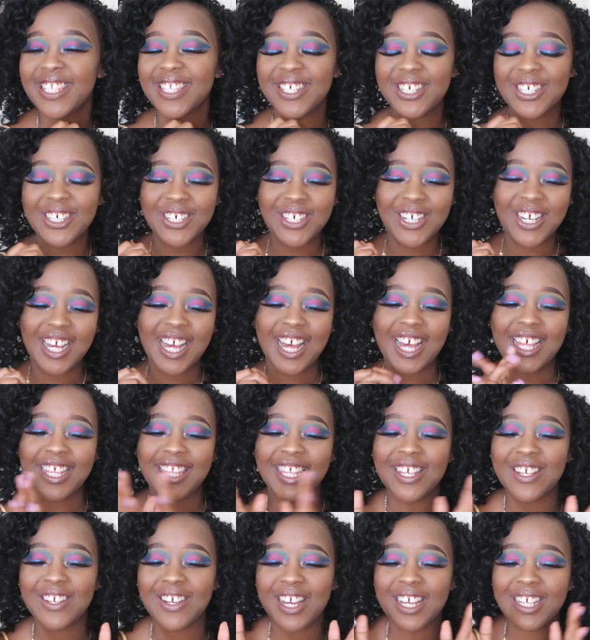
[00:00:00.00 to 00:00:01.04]
so
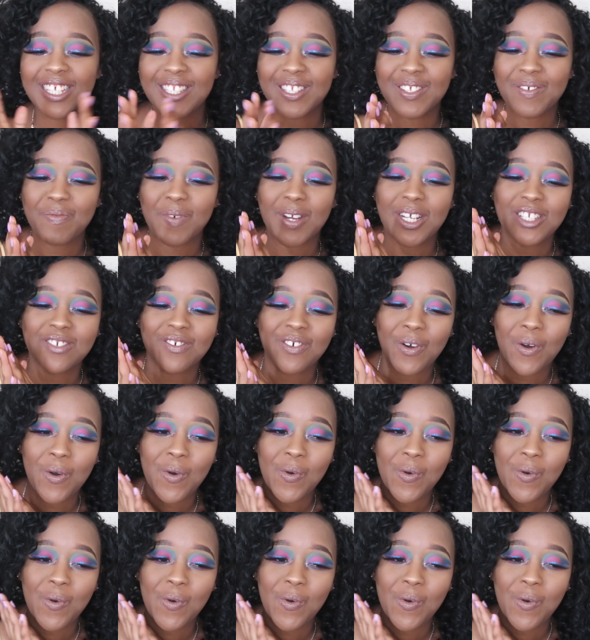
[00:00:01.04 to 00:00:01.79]
thank you guys so much for